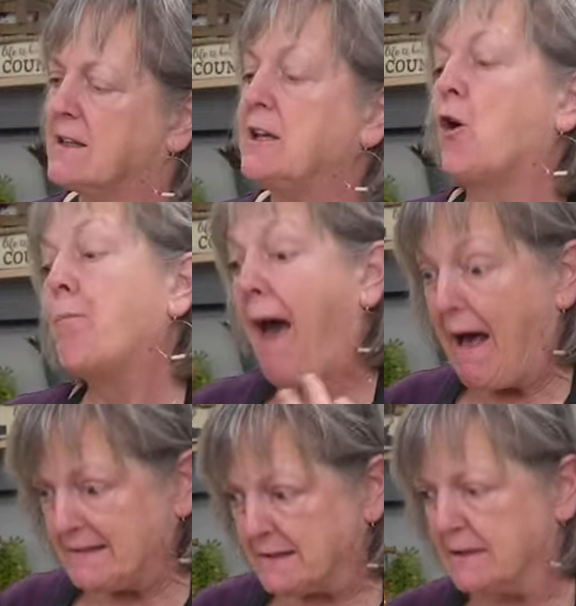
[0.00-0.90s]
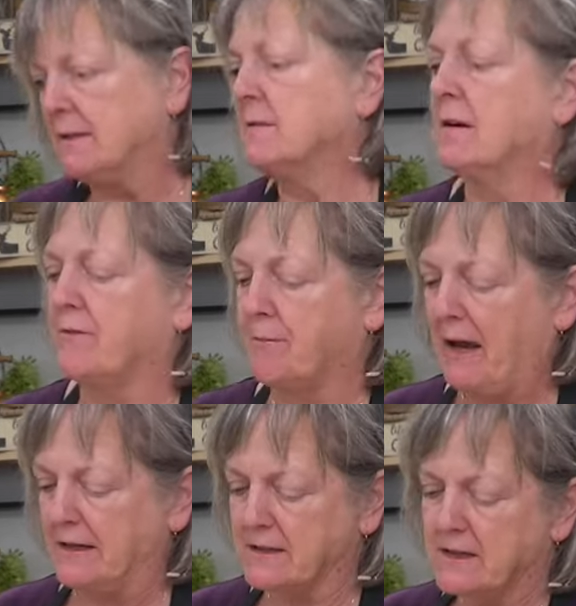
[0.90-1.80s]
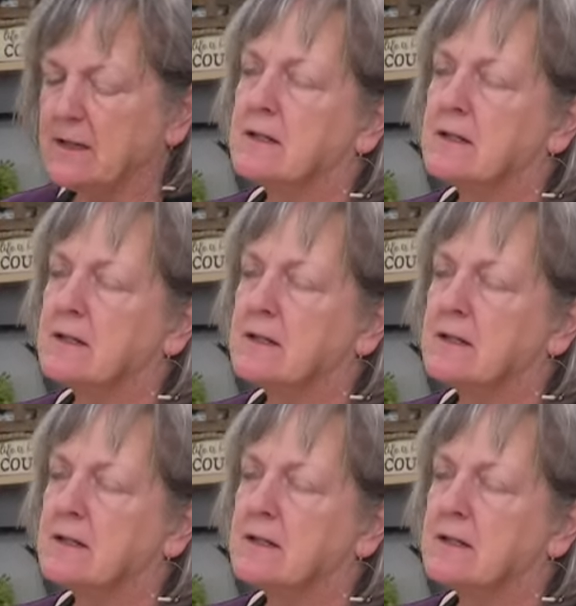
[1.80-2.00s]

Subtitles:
The opacity of the paint.